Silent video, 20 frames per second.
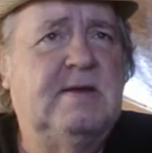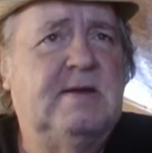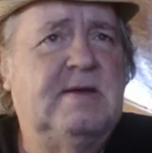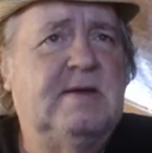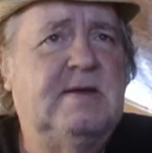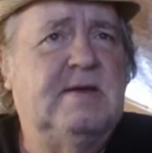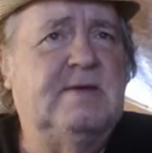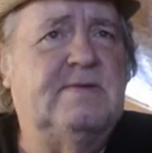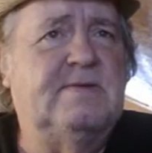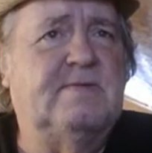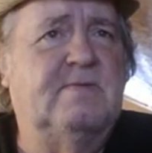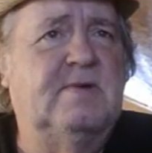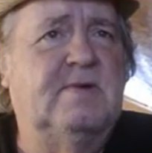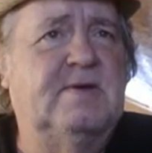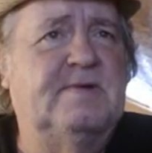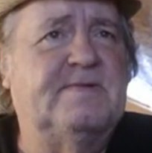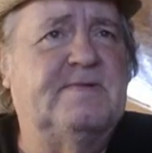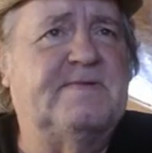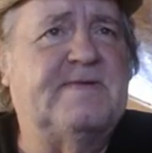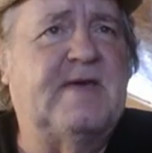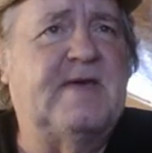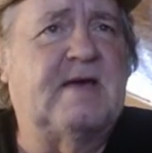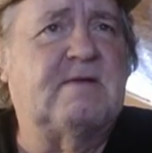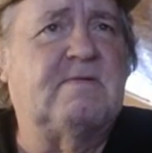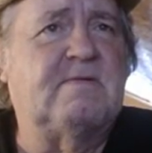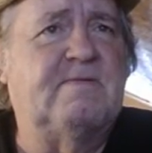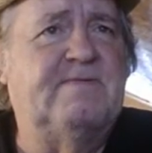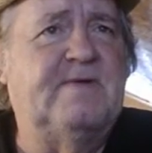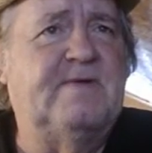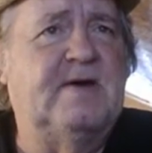he's willing to
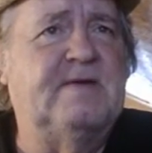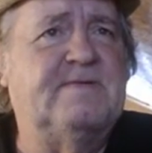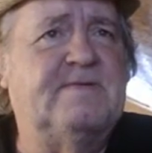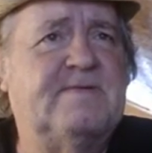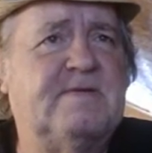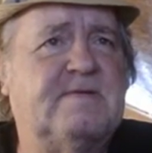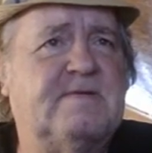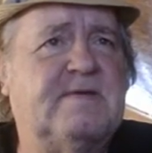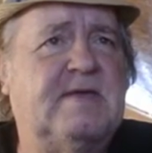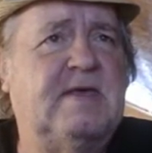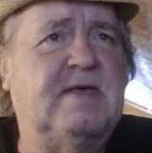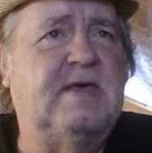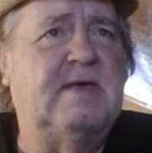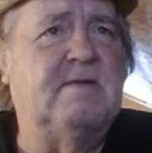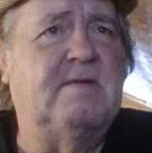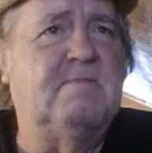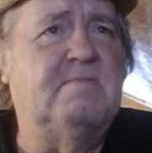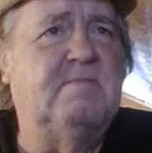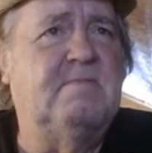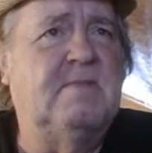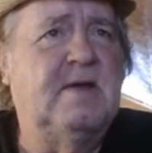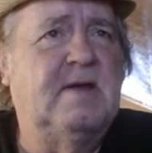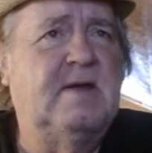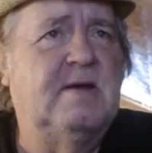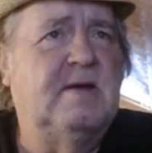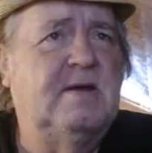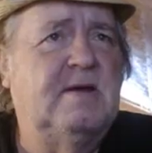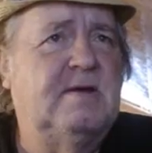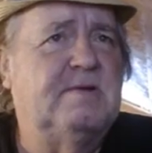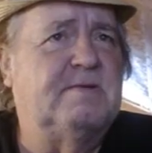sacrifice a team
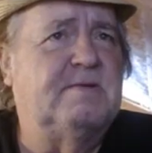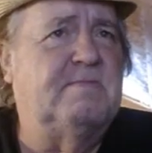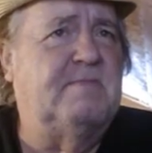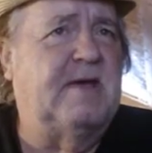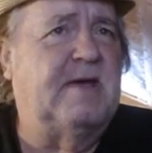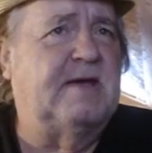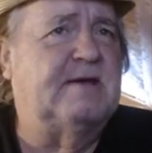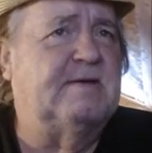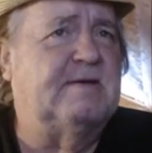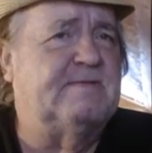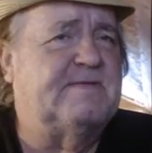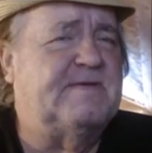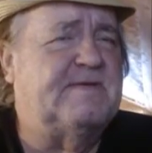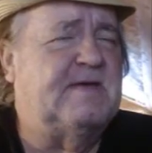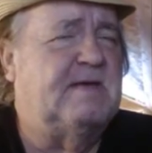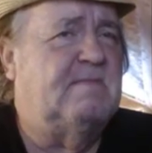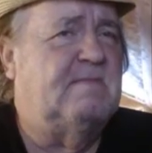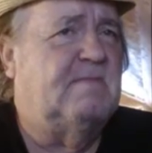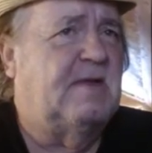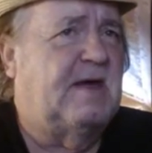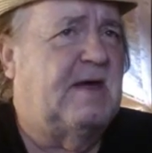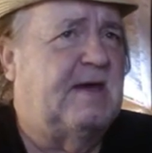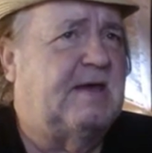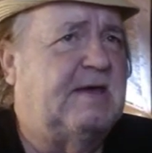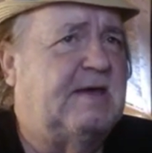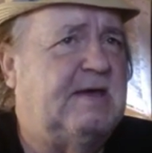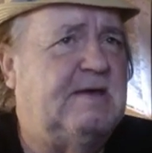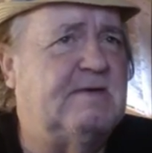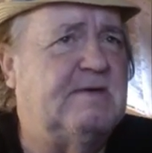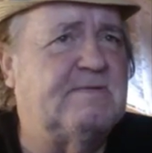to make it seem like
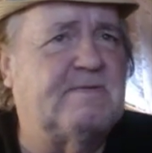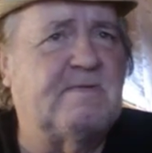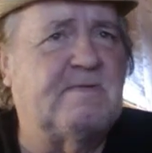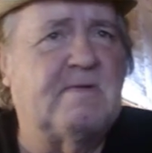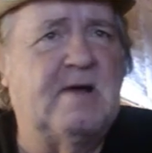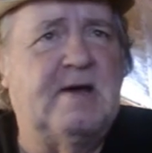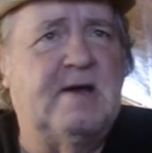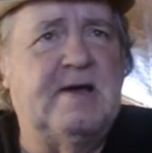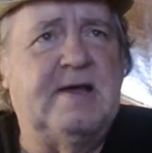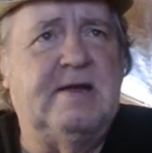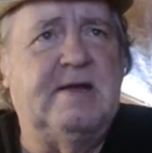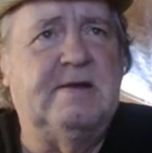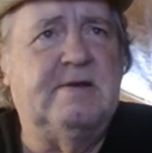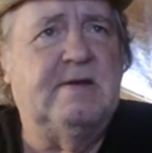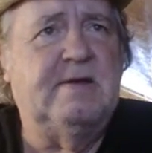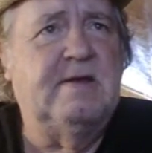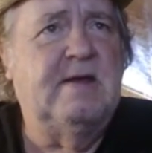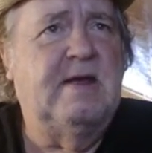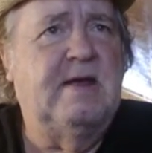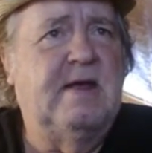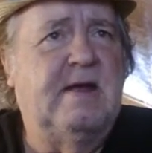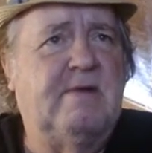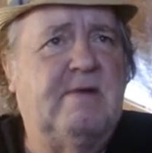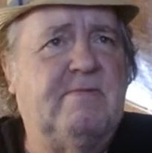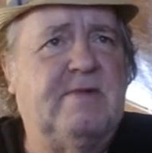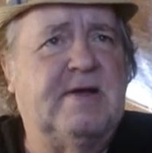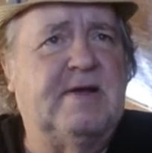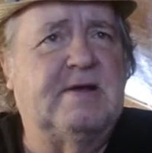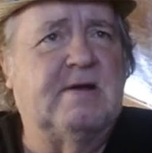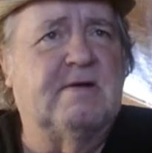he is right. And
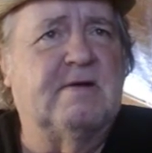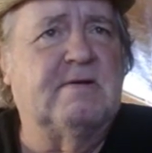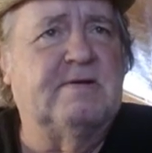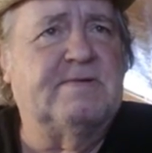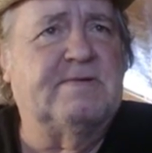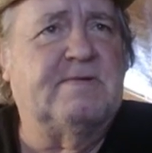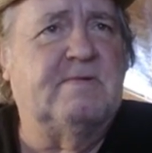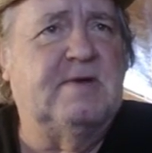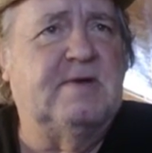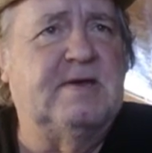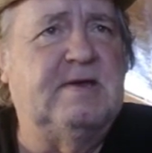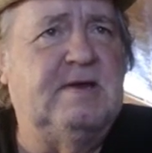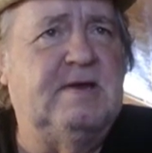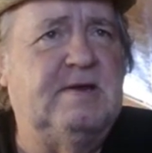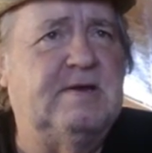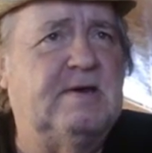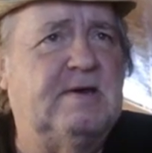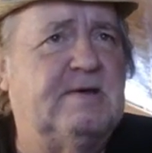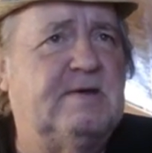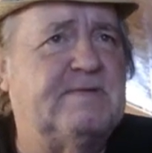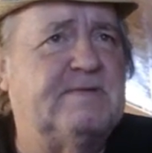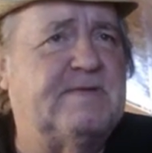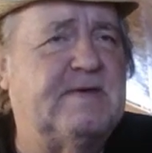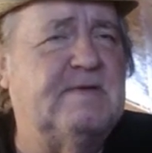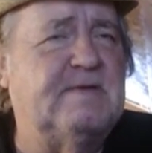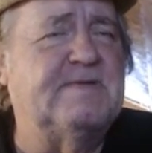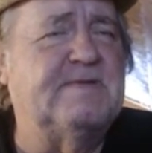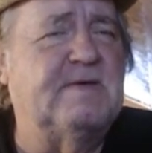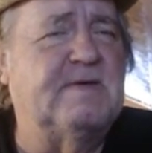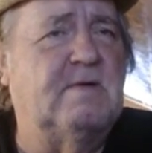regardless of what he does, he
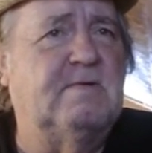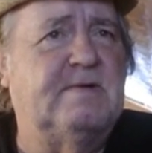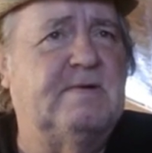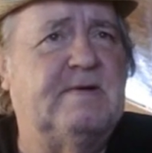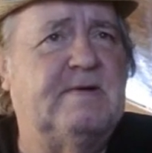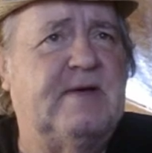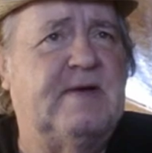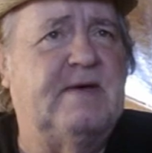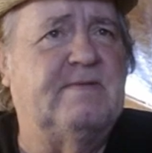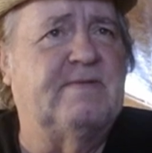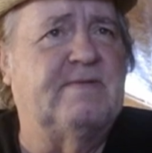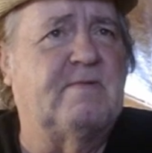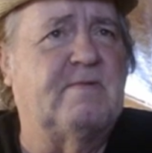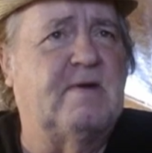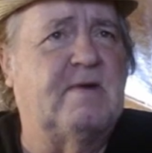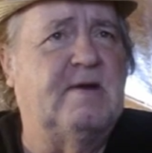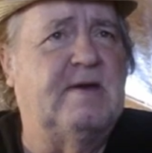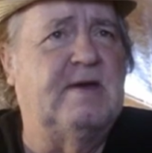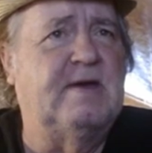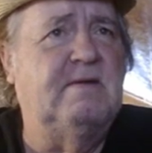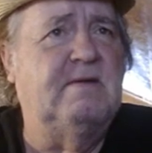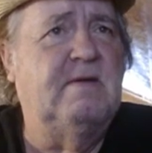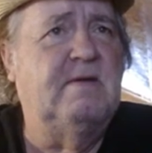is the owner and have the right,